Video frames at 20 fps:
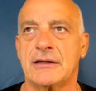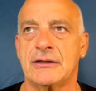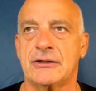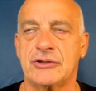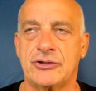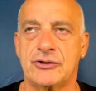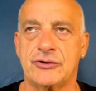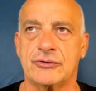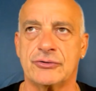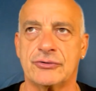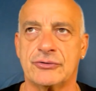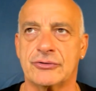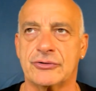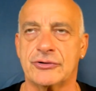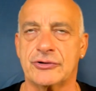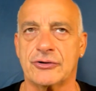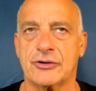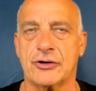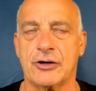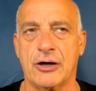
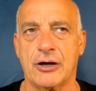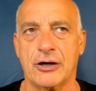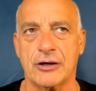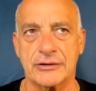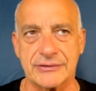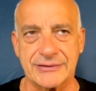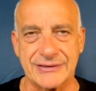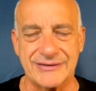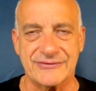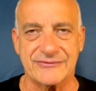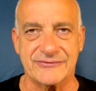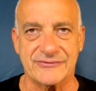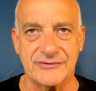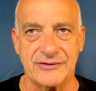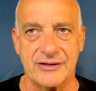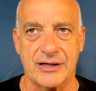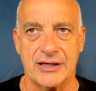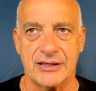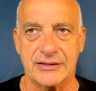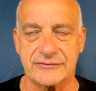your heart is
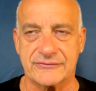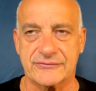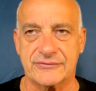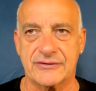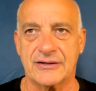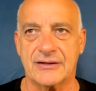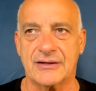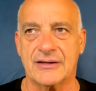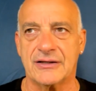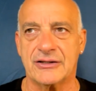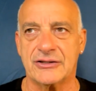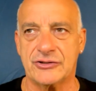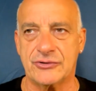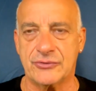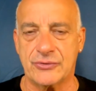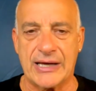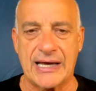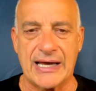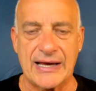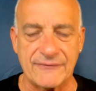not,
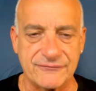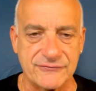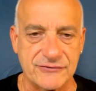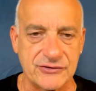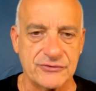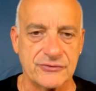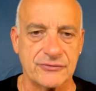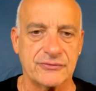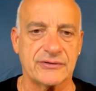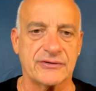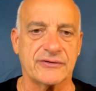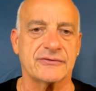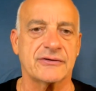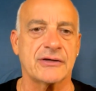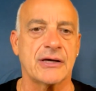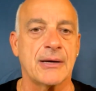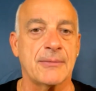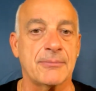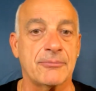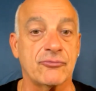you have to do this.
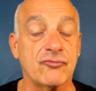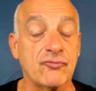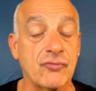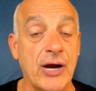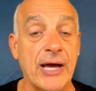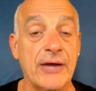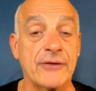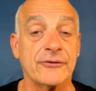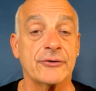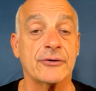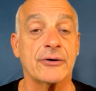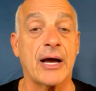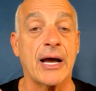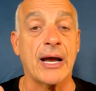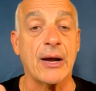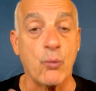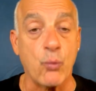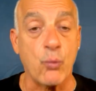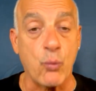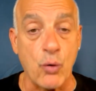Rather,
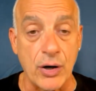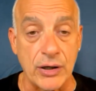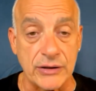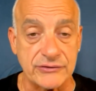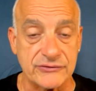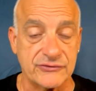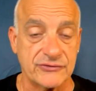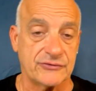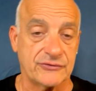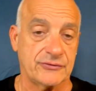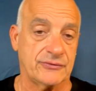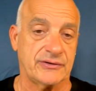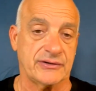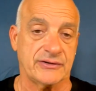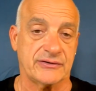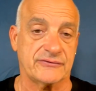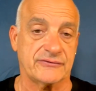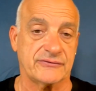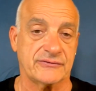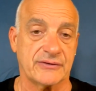I want to do
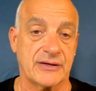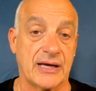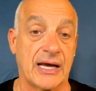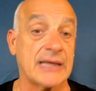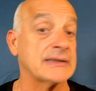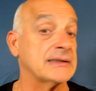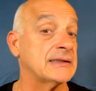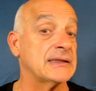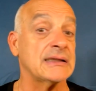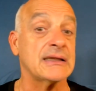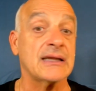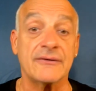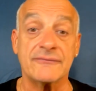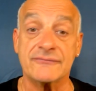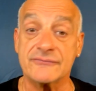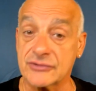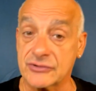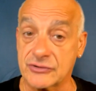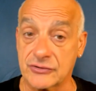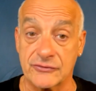this. I'd
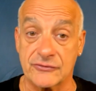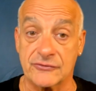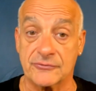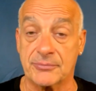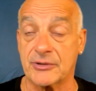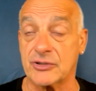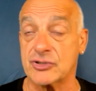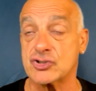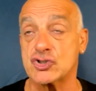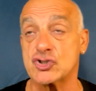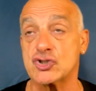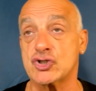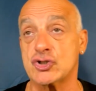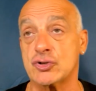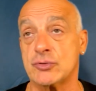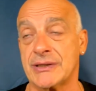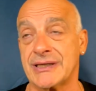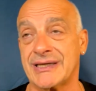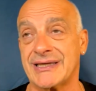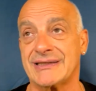love to do this, because you're
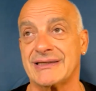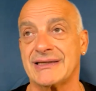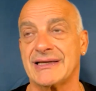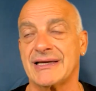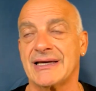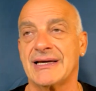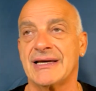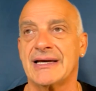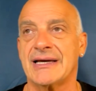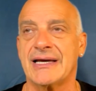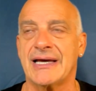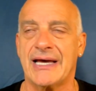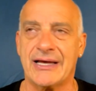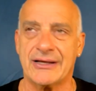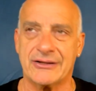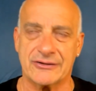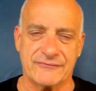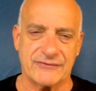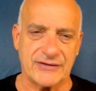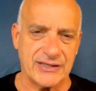doing it
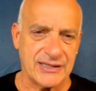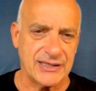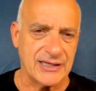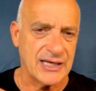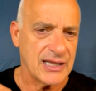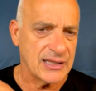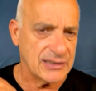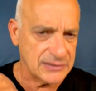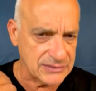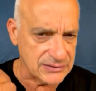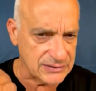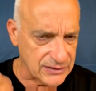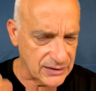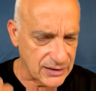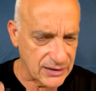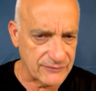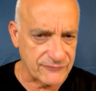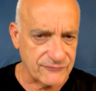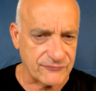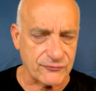out of a
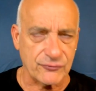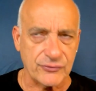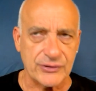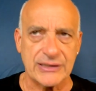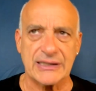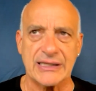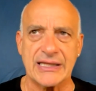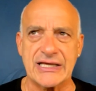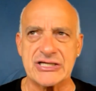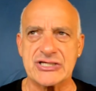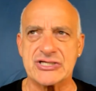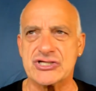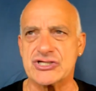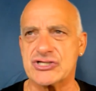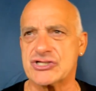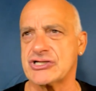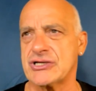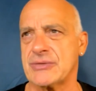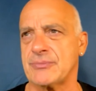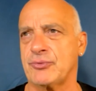love
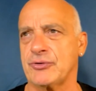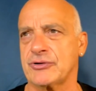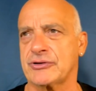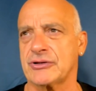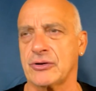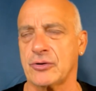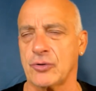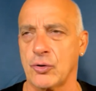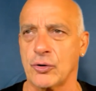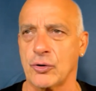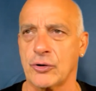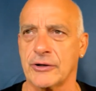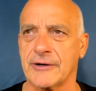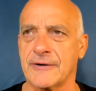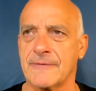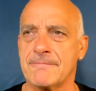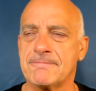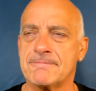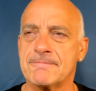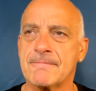relationship with the Lord.
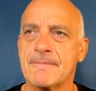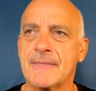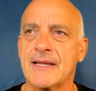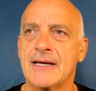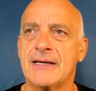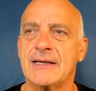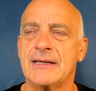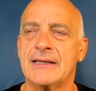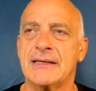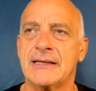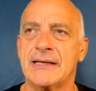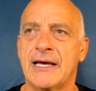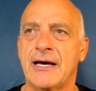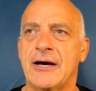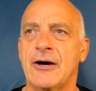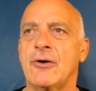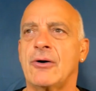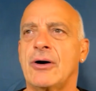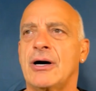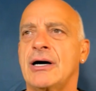
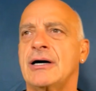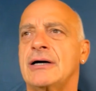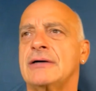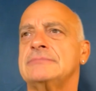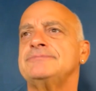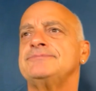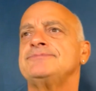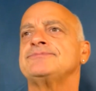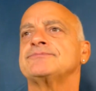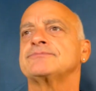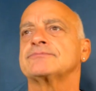Now,